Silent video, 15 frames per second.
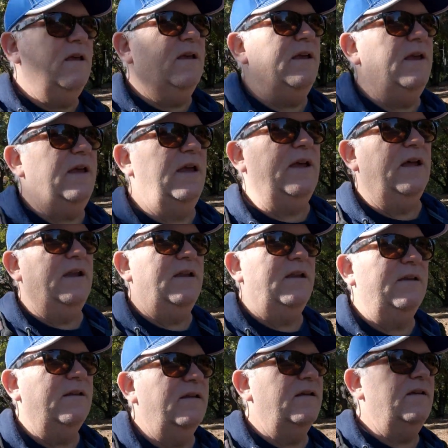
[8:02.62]
in
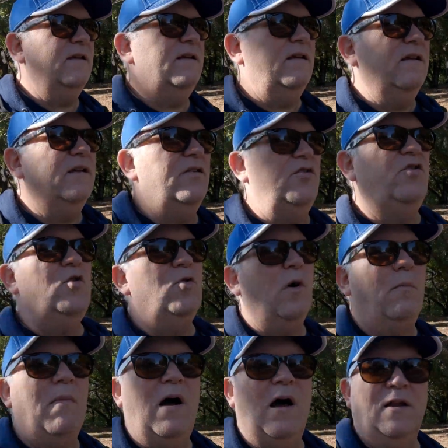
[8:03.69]
dual
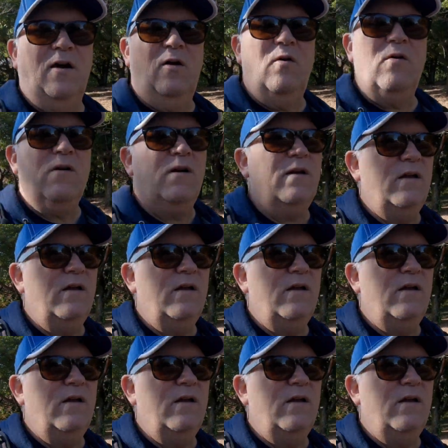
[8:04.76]
mono,